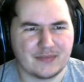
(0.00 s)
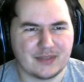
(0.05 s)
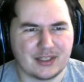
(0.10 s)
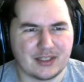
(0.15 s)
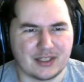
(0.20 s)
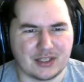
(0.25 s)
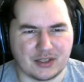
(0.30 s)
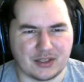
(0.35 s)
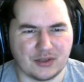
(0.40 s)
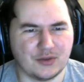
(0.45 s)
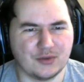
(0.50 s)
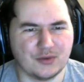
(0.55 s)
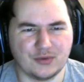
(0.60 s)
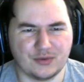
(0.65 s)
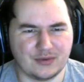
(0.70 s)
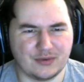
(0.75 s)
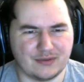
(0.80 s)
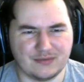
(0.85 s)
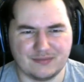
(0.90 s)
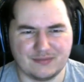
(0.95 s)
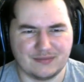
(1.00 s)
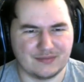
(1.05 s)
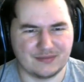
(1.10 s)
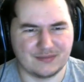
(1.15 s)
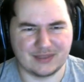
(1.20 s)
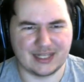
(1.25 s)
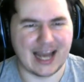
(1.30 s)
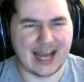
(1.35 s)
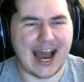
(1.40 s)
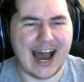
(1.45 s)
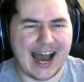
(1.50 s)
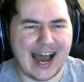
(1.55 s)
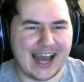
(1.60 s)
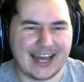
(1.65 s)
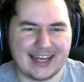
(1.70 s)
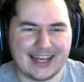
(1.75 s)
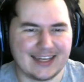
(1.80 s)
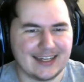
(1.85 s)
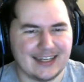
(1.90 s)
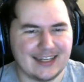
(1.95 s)
cute guy.
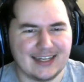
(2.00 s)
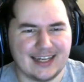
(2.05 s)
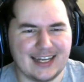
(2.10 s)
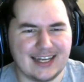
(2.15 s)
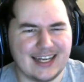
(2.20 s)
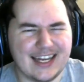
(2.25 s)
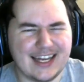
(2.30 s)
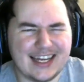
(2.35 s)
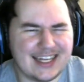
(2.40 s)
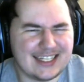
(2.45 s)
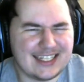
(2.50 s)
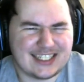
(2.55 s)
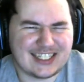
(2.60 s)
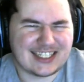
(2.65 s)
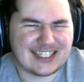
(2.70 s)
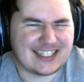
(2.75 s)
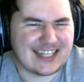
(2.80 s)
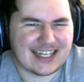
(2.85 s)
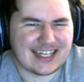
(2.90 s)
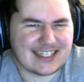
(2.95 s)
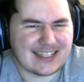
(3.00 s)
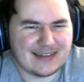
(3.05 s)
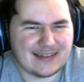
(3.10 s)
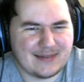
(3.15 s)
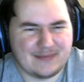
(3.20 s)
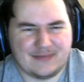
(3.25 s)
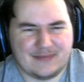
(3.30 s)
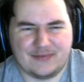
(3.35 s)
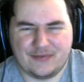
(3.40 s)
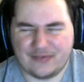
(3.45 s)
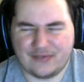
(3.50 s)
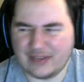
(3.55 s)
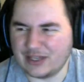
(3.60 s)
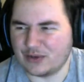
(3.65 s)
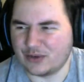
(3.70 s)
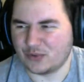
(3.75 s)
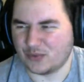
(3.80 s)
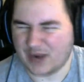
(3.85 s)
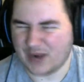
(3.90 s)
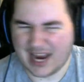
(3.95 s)
It just doesn't
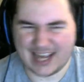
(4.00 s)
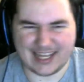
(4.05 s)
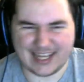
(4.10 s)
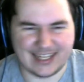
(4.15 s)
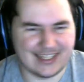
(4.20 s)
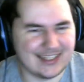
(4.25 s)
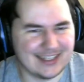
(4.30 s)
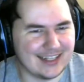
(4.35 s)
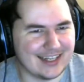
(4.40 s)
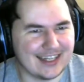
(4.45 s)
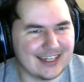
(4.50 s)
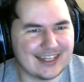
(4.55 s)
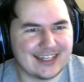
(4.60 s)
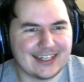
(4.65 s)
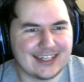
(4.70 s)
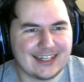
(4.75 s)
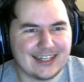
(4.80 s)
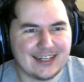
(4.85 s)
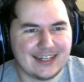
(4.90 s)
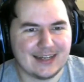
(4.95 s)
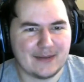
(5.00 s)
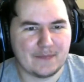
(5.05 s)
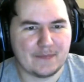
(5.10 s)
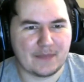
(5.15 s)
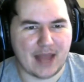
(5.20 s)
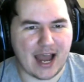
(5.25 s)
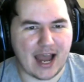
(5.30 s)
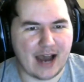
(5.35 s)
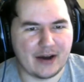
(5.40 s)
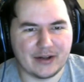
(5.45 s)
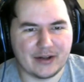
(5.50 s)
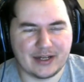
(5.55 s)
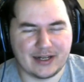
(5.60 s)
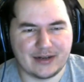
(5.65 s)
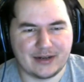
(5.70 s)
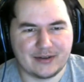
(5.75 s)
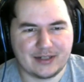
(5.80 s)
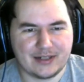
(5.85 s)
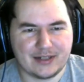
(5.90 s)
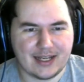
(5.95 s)
feel right. Like, I don't
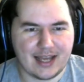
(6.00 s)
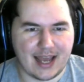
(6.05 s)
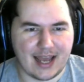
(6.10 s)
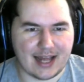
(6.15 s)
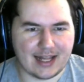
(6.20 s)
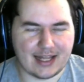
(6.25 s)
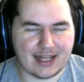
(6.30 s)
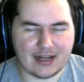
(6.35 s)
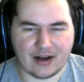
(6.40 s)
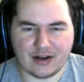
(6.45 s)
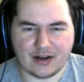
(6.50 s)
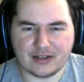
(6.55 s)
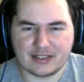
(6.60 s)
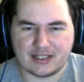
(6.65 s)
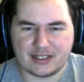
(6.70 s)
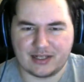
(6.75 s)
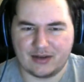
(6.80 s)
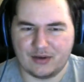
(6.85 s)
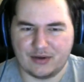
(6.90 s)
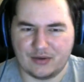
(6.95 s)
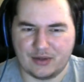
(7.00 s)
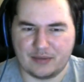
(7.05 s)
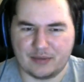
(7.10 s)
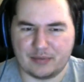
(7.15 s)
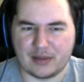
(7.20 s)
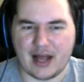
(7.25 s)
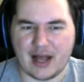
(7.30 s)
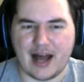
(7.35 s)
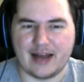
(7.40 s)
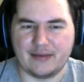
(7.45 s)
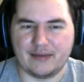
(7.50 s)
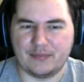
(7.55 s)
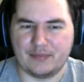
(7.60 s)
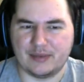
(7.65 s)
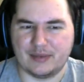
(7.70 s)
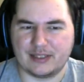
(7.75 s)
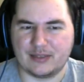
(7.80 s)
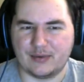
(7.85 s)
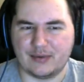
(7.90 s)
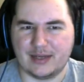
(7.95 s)
know. And then also the plot
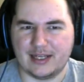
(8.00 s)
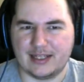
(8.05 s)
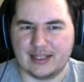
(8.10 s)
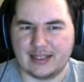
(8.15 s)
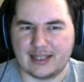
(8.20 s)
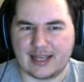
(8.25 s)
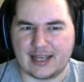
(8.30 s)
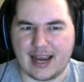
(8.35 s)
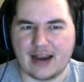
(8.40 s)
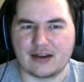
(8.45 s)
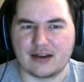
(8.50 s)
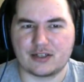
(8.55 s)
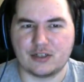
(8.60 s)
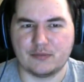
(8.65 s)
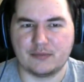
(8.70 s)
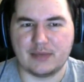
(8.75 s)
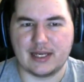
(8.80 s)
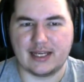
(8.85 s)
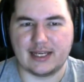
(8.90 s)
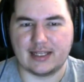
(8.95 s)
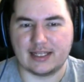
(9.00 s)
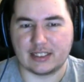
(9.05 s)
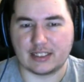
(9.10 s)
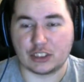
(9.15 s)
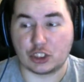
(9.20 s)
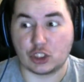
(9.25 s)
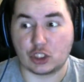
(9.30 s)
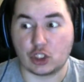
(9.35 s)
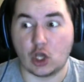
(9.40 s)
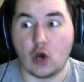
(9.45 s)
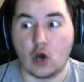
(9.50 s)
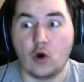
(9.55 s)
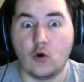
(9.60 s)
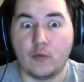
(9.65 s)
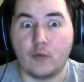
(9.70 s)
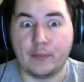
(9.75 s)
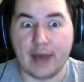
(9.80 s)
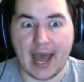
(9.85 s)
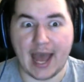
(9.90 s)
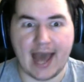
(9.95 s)
between the character being this so
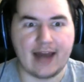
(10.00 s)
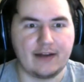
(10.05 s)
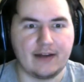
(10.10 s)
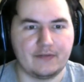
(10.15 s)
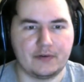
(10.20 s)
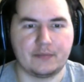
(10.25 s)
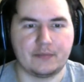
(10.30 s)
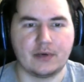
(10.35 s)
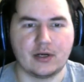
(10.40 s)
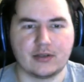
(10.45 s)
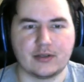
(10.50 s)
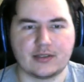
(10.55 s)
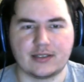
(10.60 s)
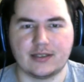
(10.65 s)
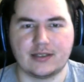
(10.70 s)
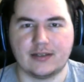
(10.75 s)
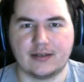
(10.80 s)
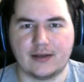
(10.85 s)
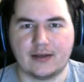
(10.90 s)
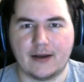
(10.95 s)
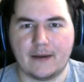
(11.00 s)
bad of a person,